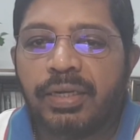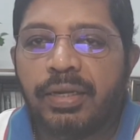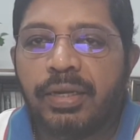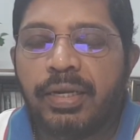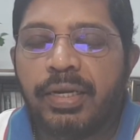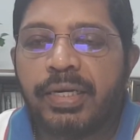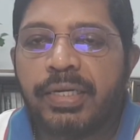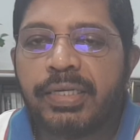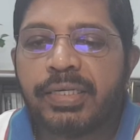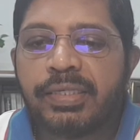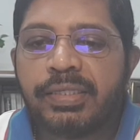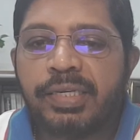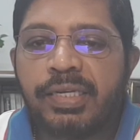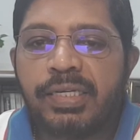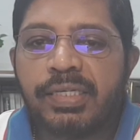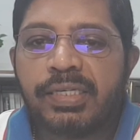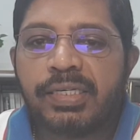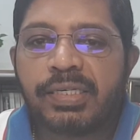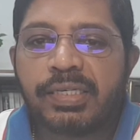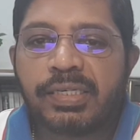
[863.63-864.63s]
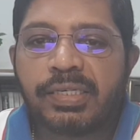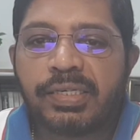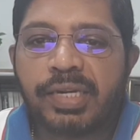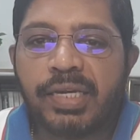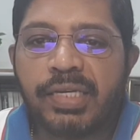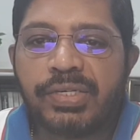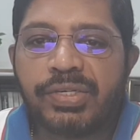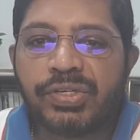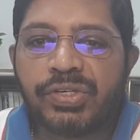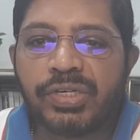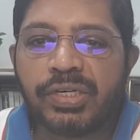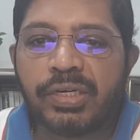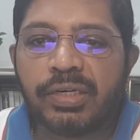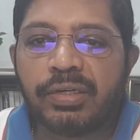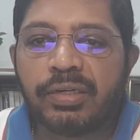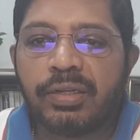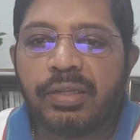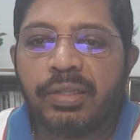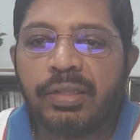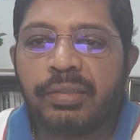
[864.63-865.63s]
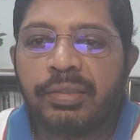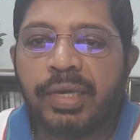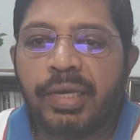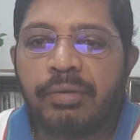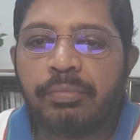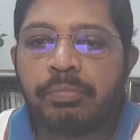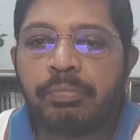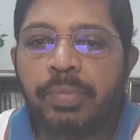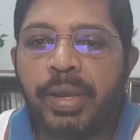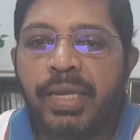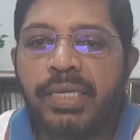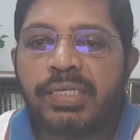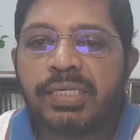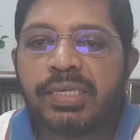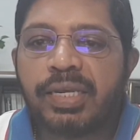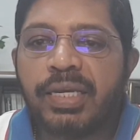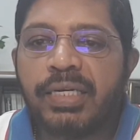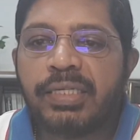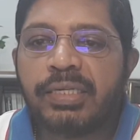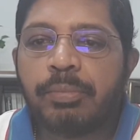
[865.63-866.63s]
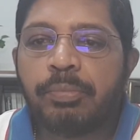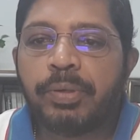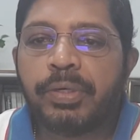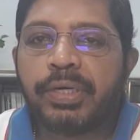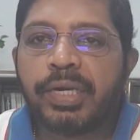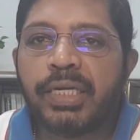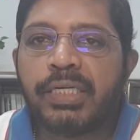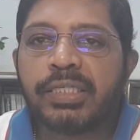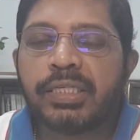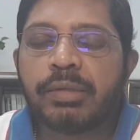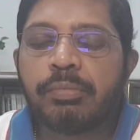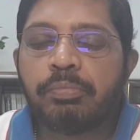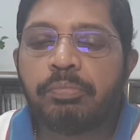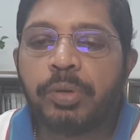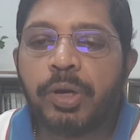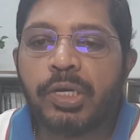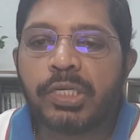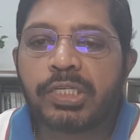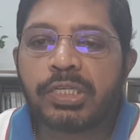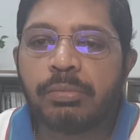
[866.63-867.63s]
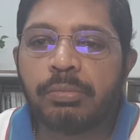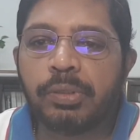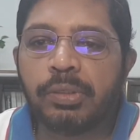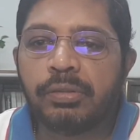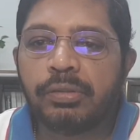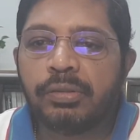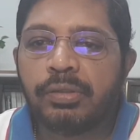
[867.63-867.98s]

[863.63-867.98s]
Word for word: It is this texture that makes interpretation possible,